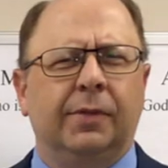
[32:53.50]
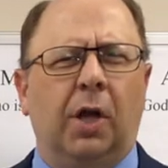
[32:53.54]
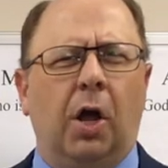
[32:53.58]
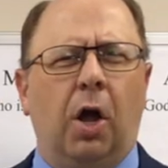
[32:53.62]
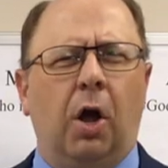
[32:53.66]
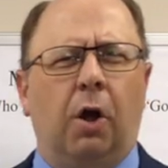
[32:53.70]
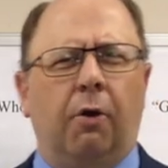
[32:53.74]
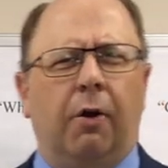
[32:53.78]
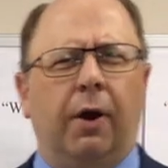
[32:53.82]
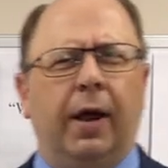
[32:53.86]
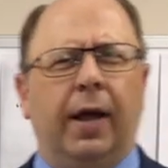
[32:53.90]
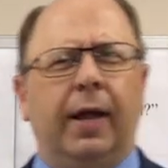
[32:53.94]

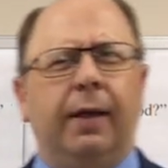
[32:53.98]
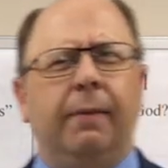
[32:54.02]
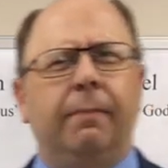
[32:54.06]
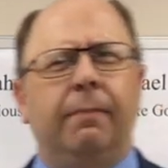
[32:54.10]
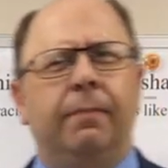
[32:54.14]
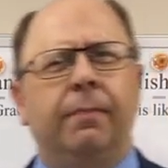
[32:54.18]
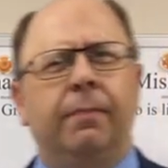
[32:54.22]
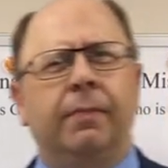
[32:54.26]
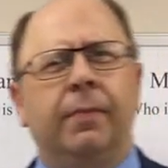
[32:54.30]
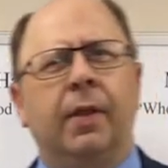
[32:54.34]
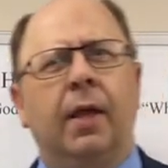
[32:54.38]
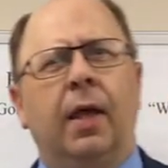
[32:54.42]
All right.
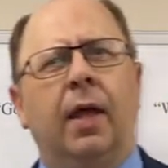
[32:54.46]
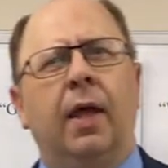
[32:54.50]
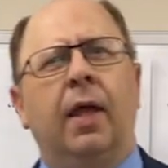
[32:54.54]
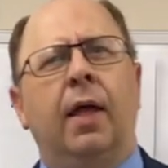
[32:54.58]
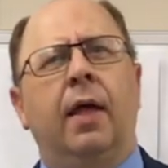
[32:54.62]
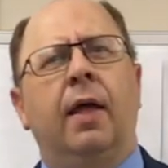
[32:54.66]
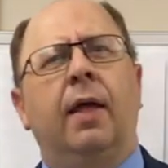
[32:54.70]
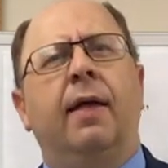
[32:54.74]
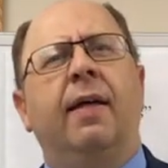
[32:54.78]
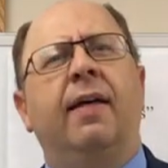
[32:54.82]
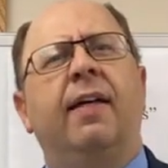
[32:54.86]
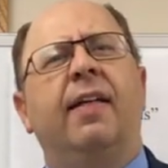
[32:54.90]

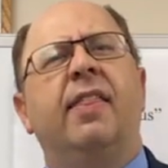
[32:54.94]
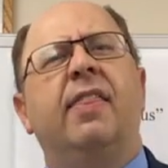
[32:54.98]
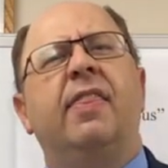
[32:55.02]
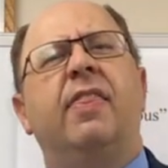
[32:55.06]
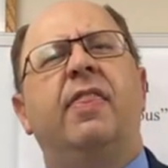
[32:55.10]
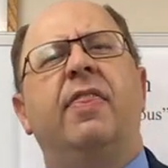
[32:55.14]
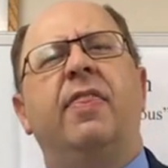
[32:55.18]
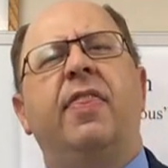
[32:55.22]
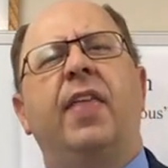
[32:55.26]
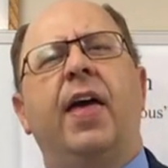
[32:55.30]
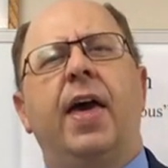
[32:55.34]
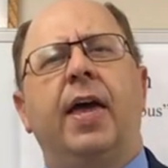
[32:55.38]

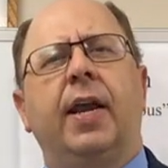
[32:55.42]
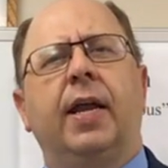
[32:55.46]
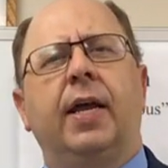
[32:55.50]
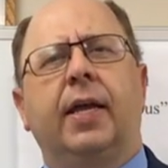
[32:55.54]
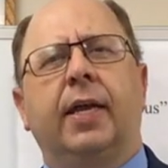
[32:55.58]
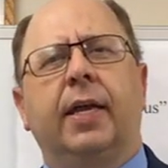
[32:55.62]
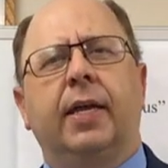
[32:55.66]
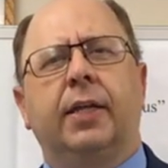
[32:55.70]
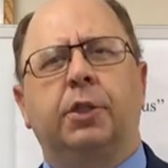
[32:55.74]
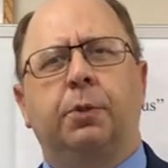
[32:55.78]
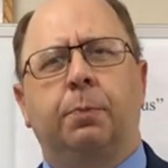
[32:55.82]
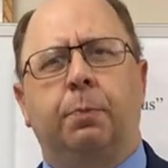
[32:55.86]
Then
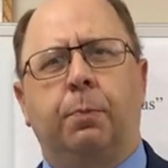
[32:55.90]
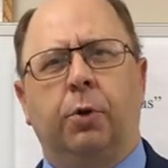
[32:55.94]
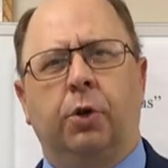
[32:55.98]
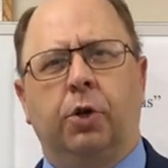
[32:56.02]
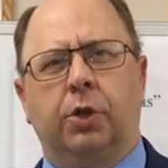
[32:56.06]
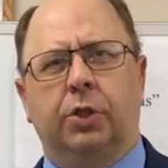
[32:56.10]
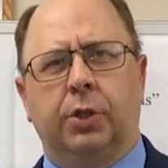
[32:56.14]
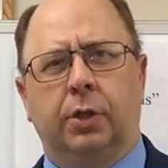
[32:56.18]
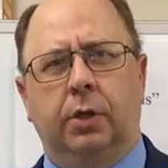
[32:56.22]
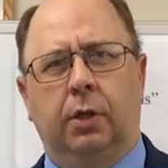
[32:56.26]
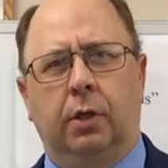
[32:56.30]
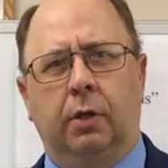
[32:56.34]
it gets
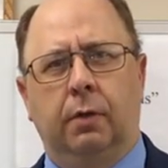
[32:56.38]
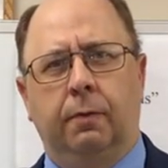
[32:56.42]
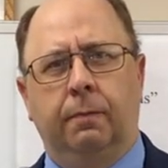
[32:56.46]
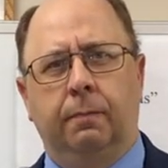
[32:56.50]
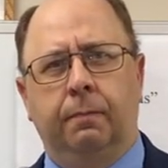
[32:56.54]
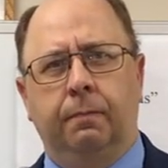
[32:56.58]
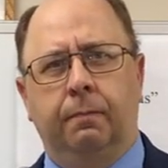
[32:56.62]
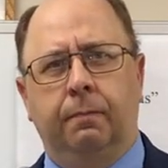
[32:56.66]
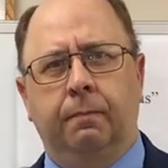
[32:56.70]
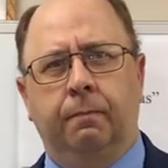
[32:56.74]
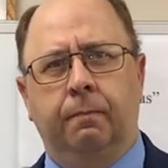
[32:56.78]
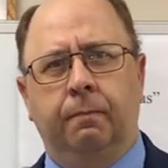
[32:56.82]
personal.
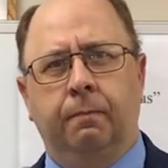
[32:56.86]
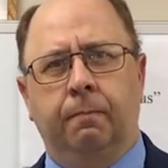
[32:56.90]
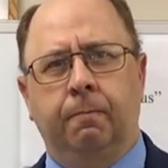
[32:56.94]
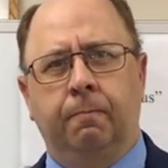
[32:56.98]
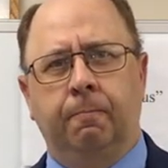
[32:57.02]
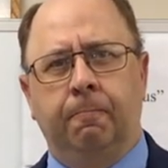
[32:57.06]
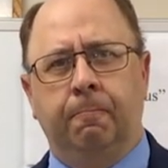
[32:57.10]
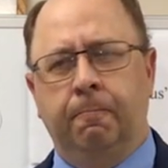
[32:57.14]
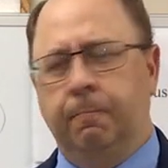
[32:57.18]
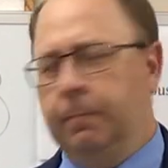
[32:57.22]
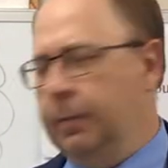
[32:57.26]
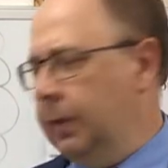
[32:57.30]

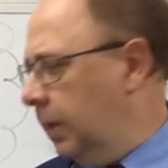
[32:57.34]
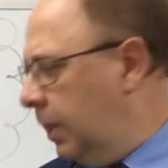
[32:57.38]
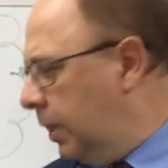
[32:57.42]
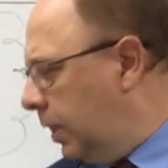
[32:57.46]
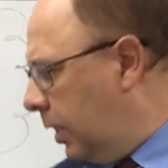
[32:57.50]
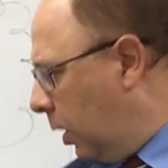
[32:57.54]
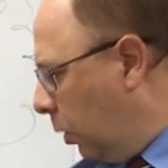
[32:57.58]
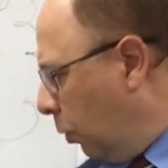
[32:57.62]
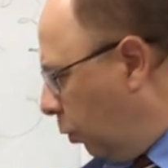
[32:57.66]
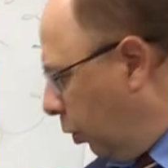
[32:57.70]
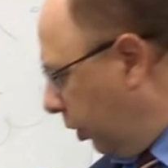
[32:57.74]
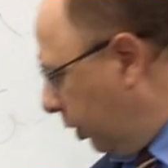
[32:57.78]

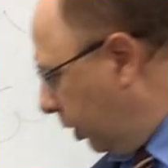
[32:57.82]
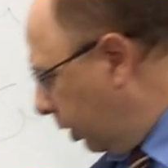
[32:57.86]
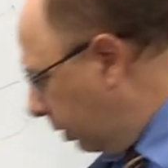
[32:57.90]
We're